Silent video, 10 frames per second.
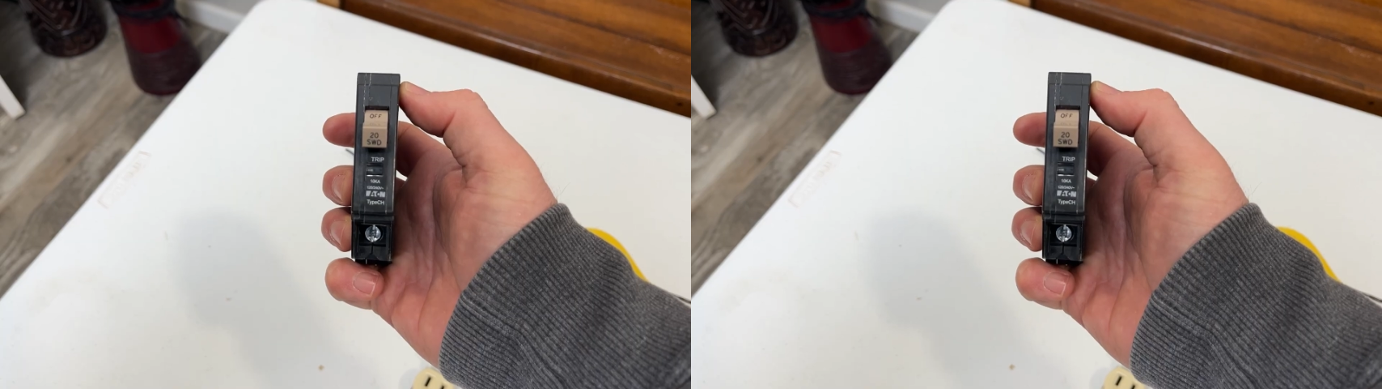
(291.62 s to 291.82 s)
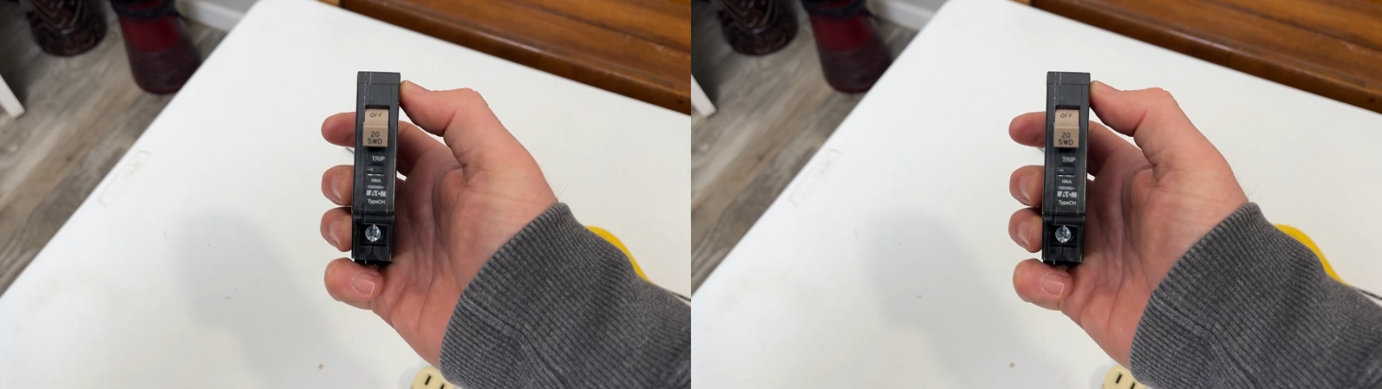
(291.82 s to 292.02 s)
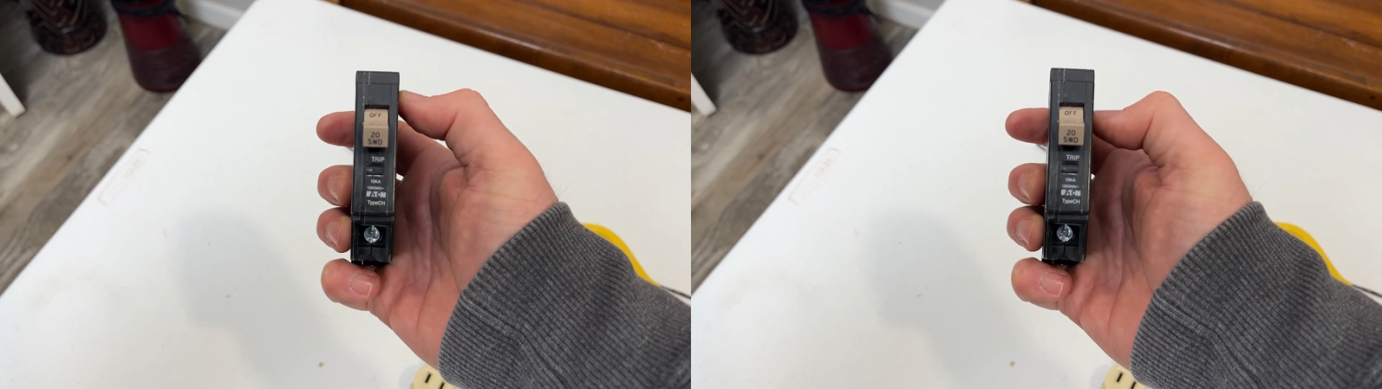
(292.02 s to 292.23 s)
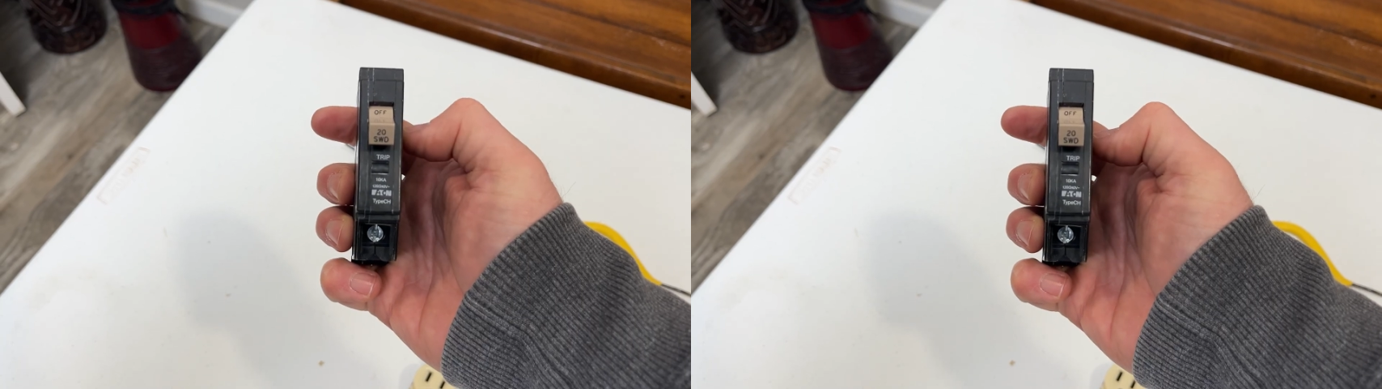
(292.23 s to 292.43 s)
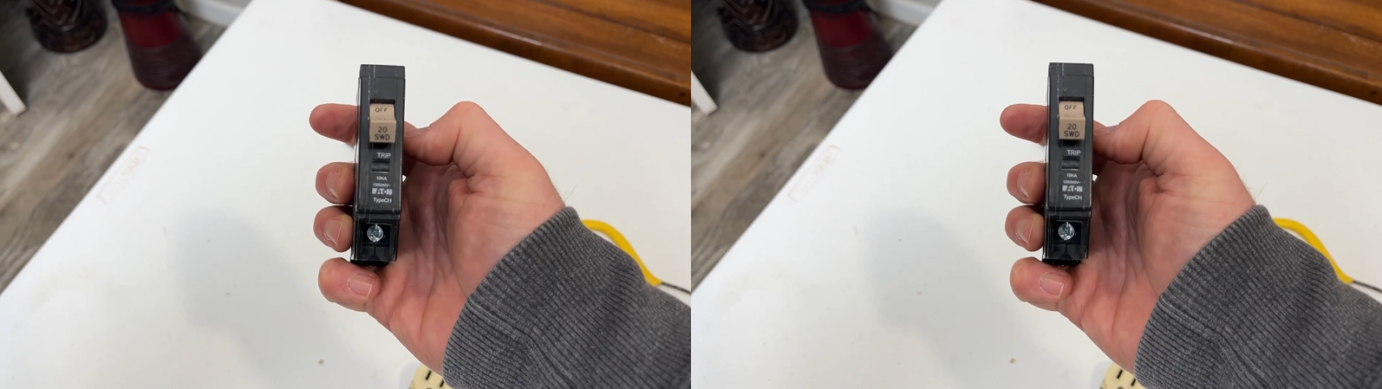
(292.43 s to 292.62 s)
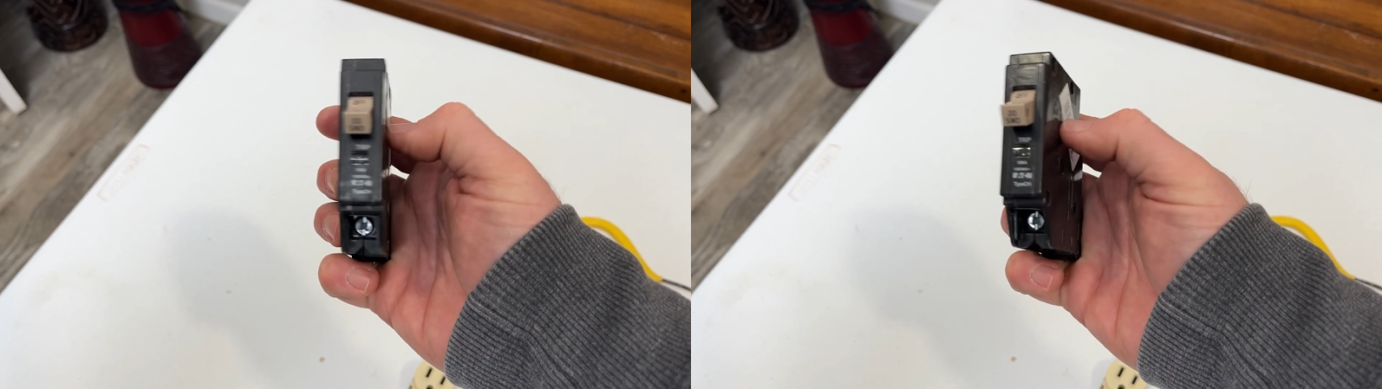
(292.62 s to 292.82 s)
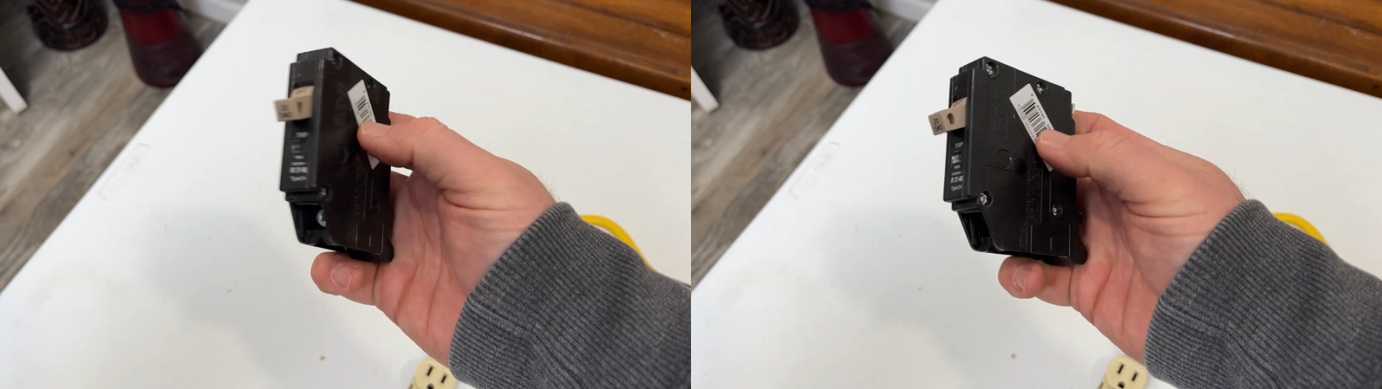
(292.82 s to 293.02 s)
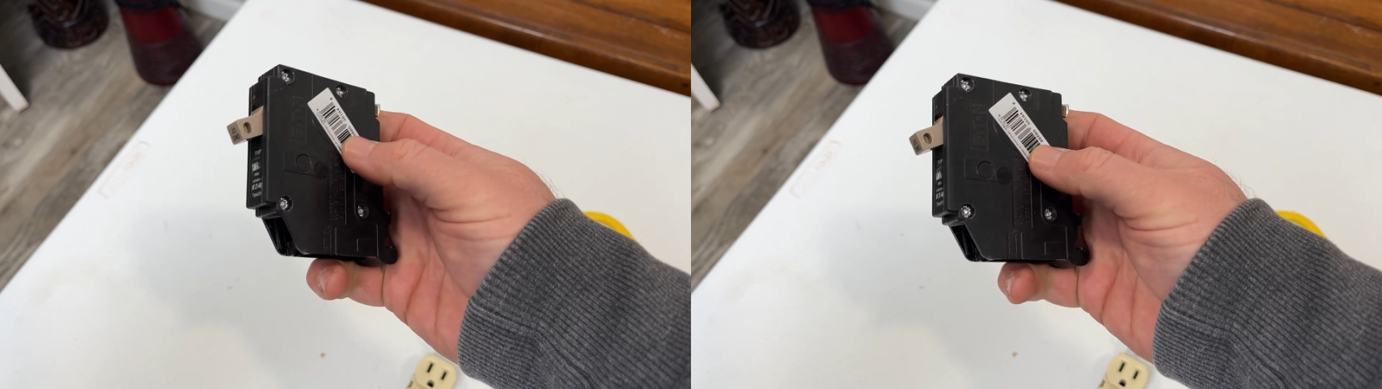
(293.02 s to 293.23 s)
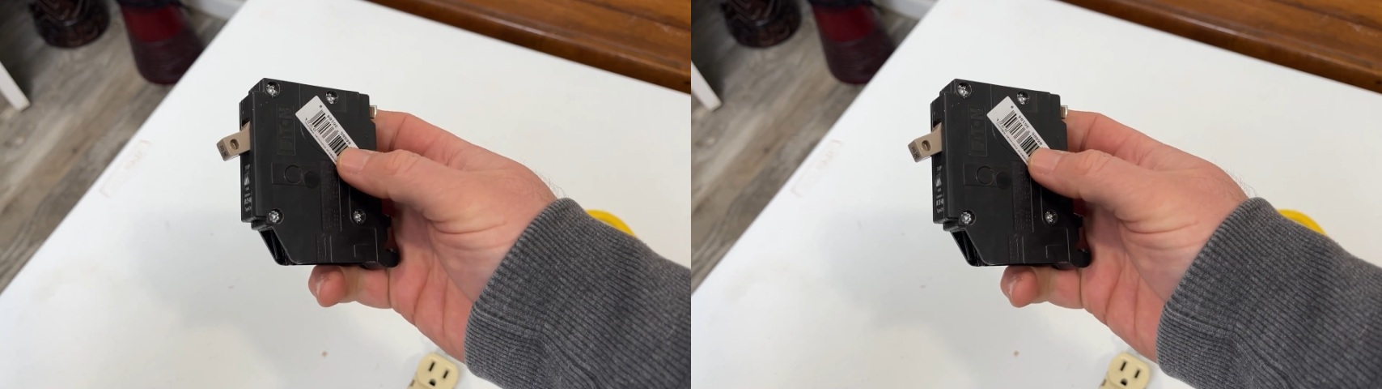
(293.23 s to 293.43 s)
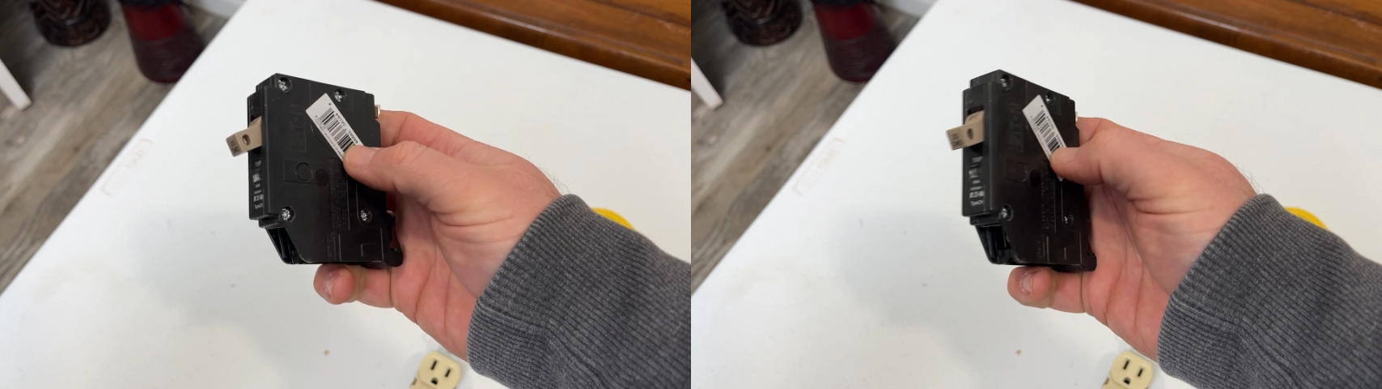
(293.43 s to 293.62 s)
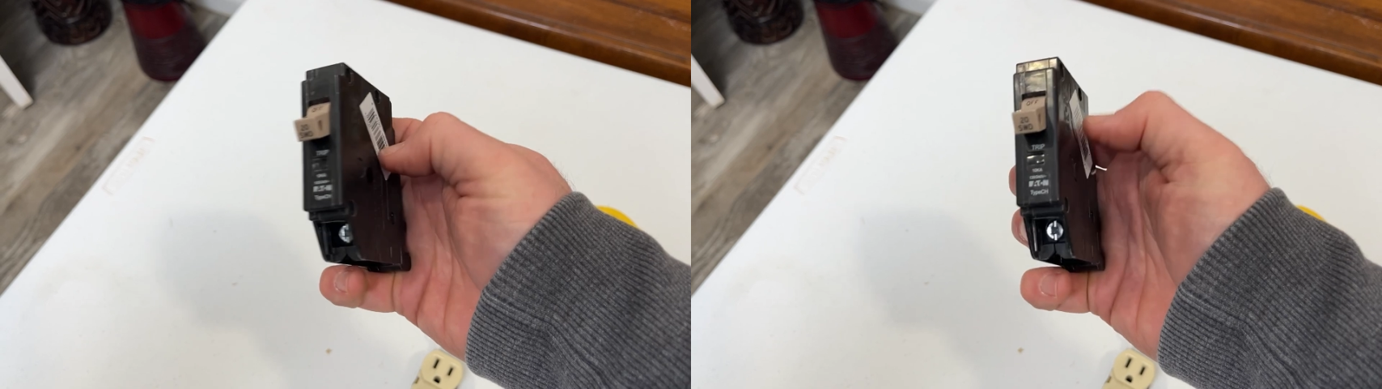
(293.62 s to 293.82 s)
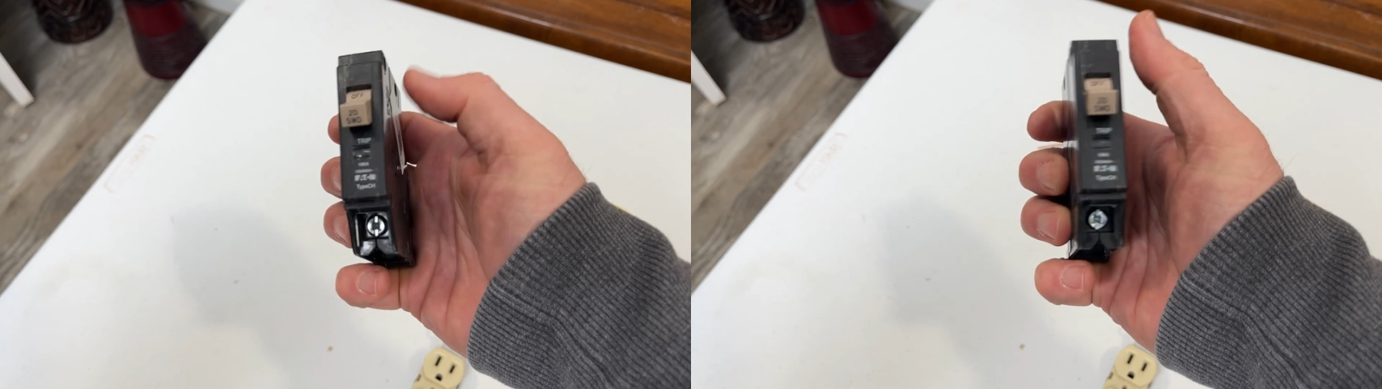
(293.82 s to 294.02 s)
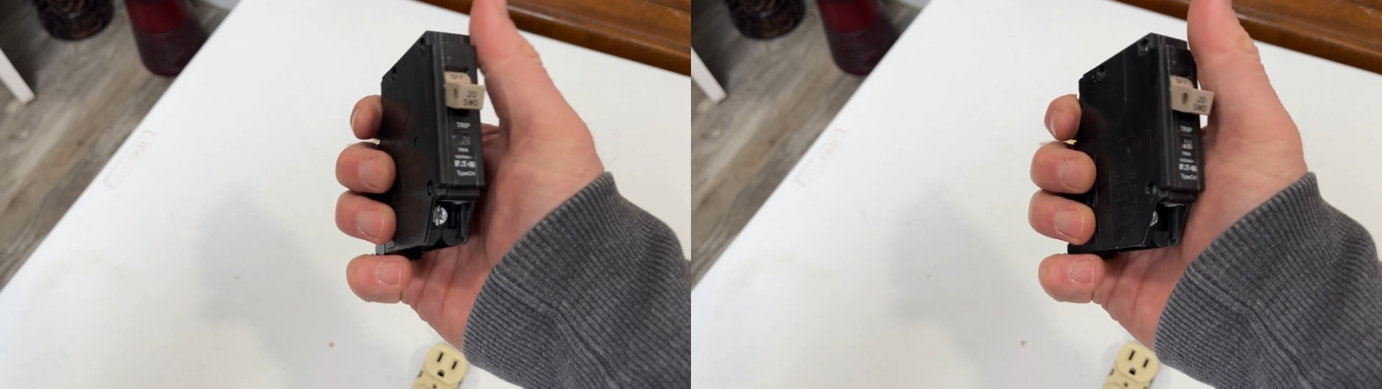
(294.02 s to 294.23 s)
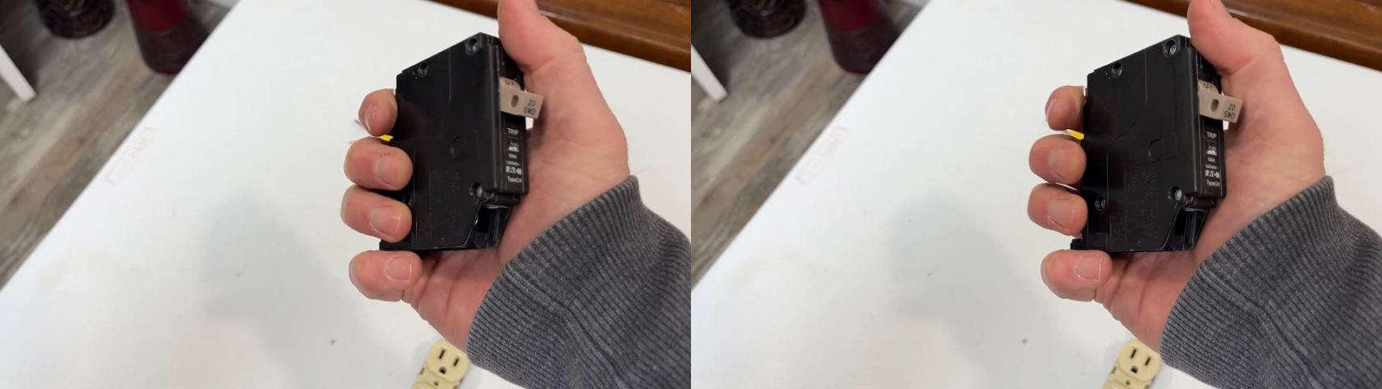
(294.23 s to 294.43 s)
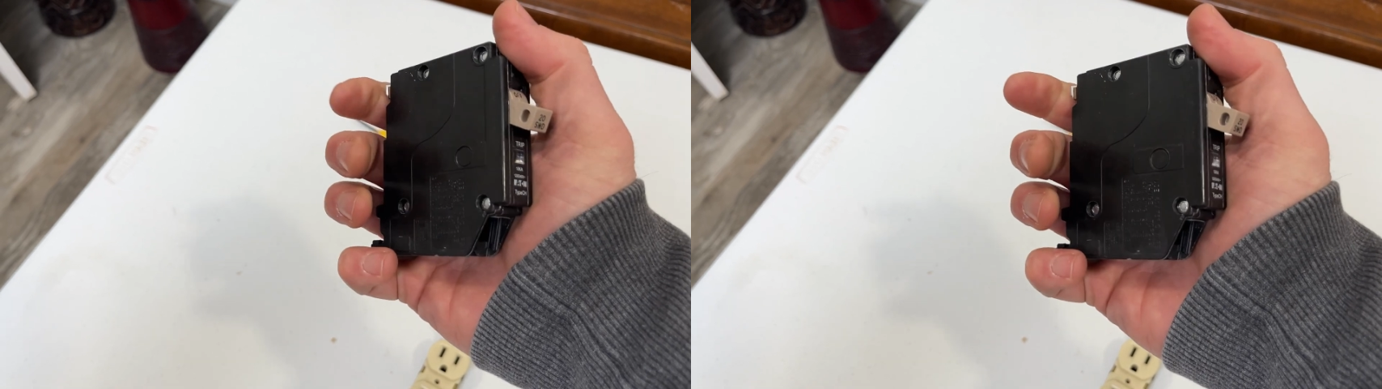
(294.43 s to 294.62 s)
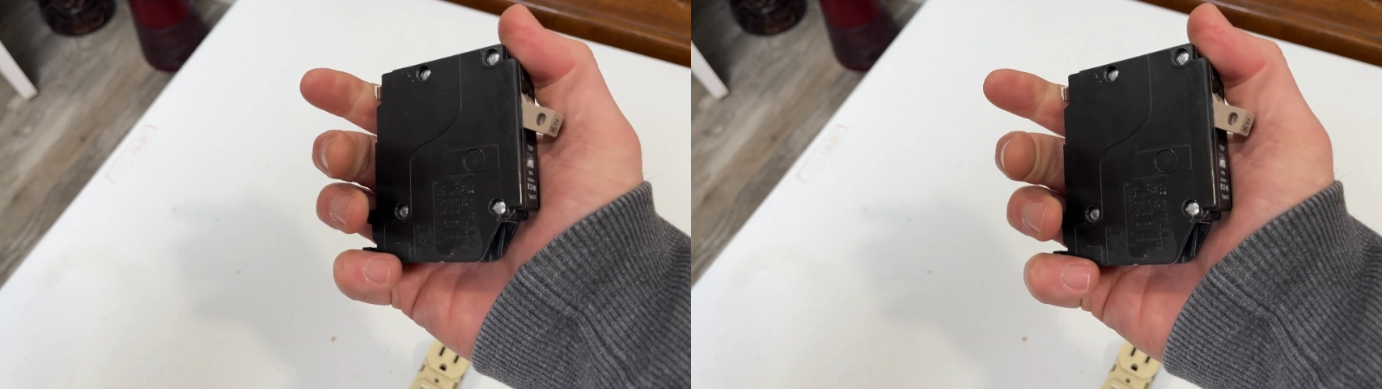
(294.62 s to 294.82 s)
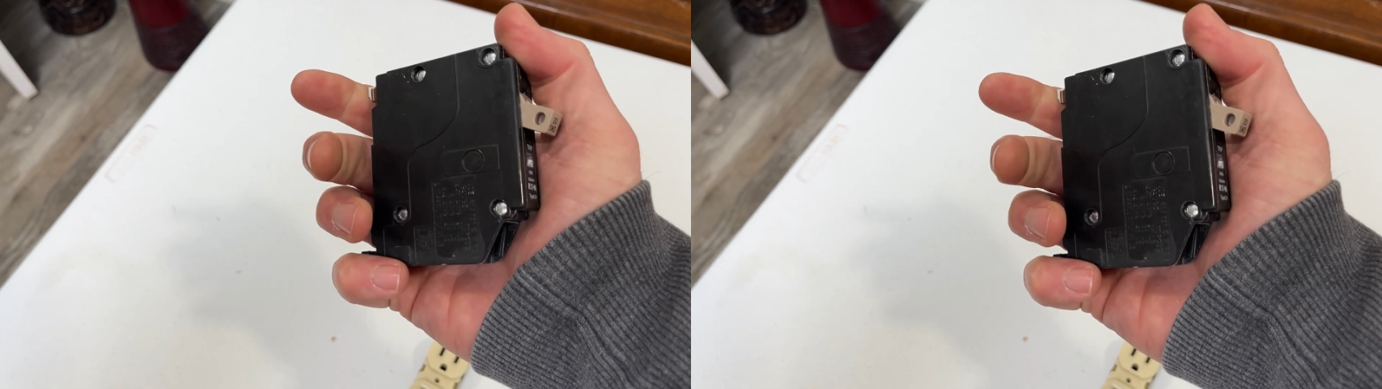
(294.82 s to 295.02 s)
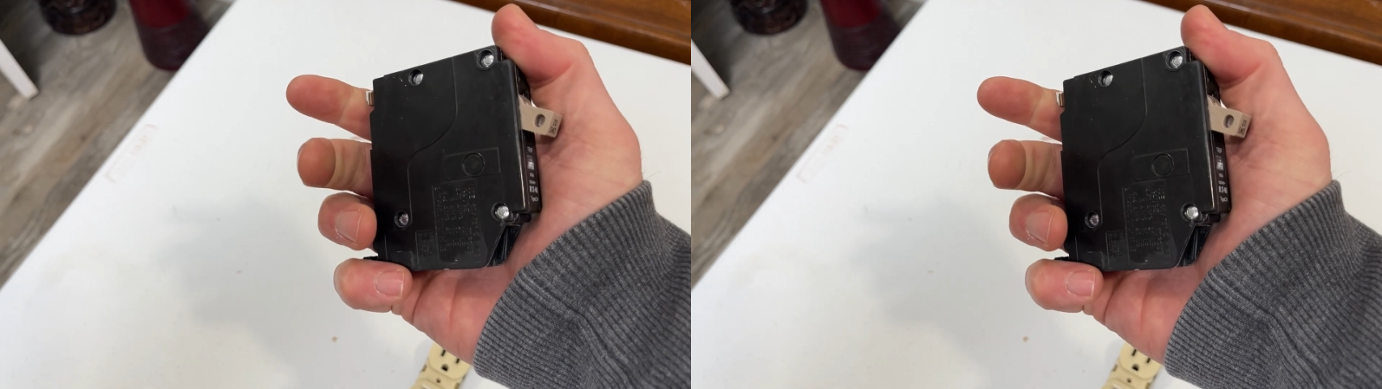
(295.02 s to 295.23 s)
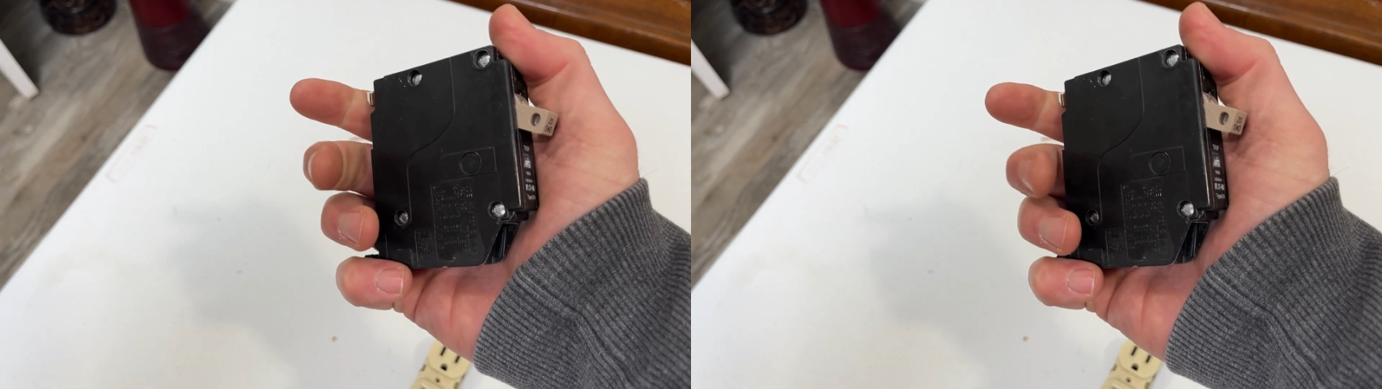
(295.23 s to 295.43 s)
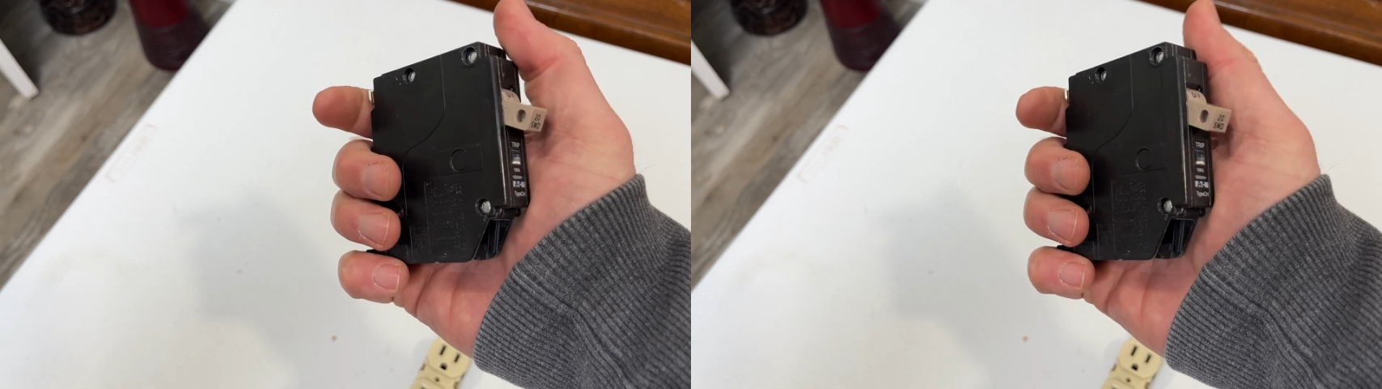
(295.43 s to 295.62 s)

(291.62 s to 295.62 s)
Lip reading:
Nobody's mouth can be seen.